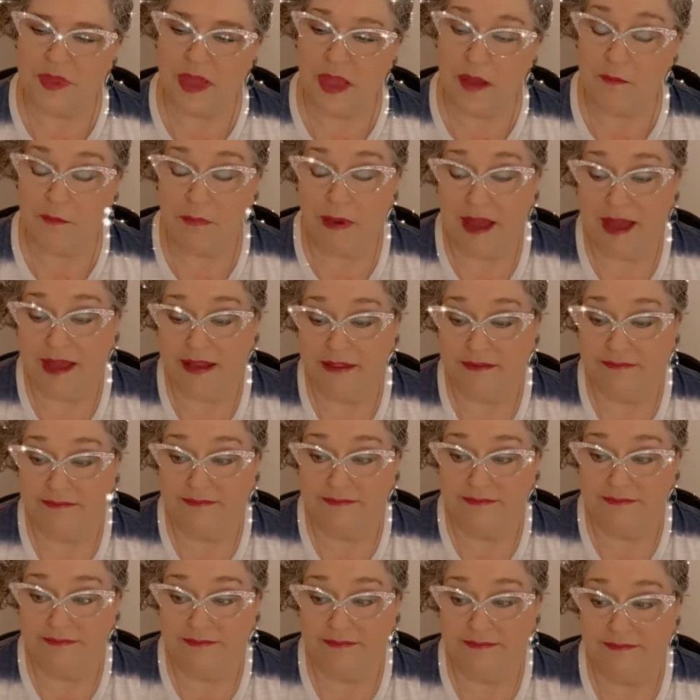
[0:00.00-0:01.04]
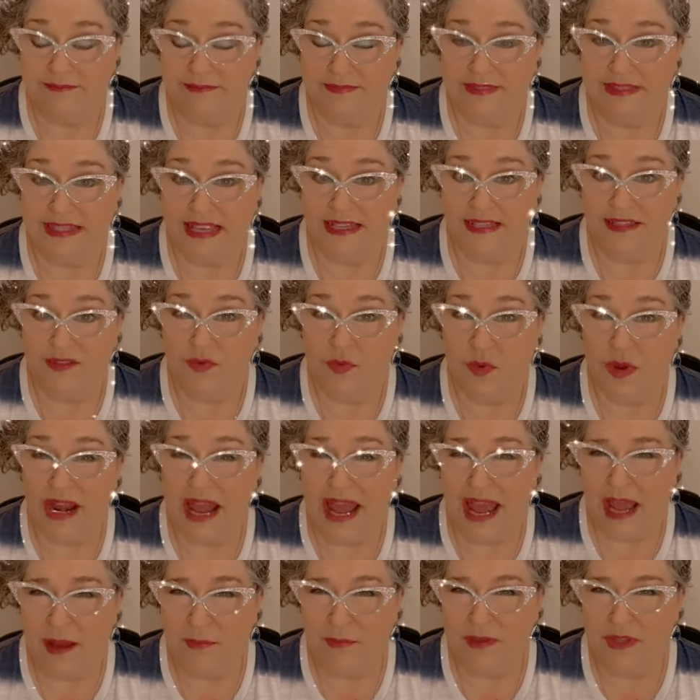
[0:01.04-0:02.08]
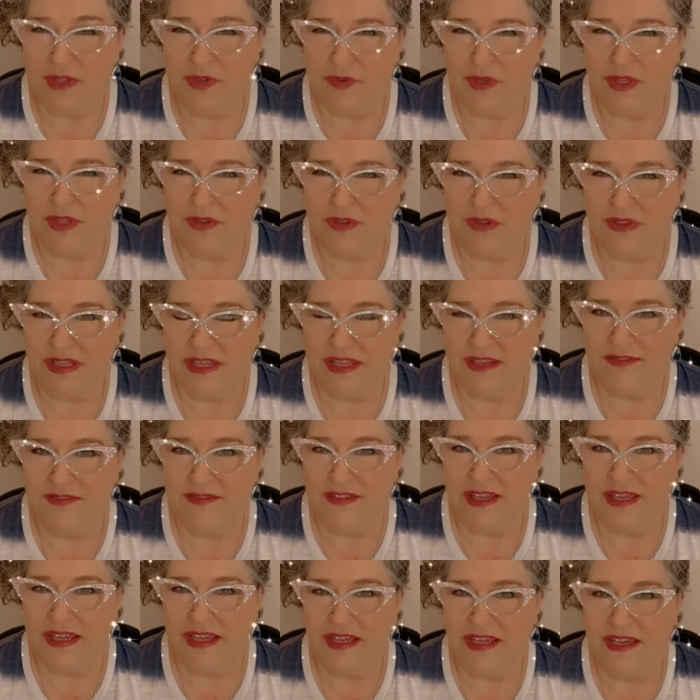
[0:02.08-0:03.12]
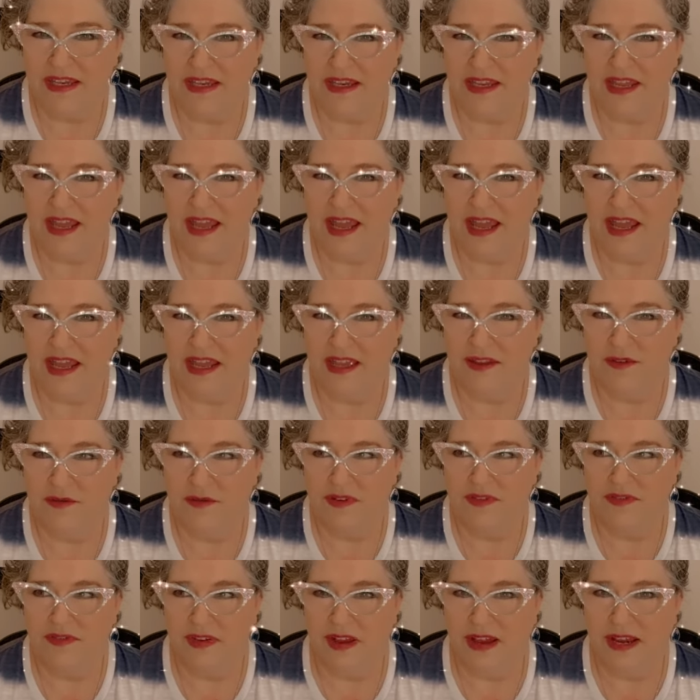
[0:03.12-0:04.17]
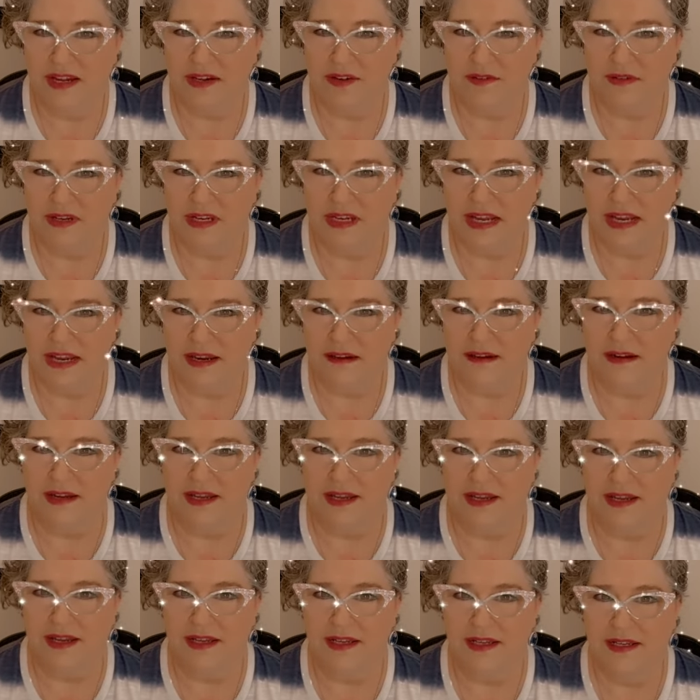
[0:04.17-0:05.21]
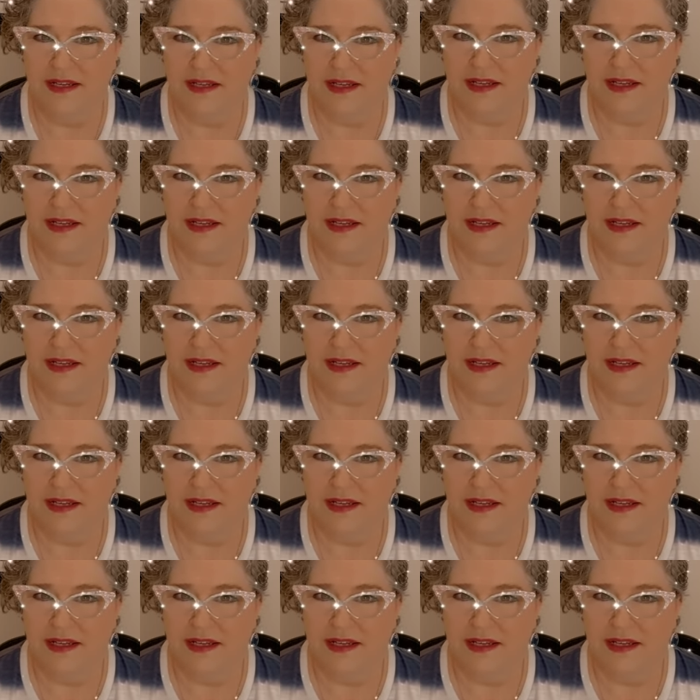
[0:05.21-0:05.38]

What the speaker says: But that's what happens when you live in a refinery area.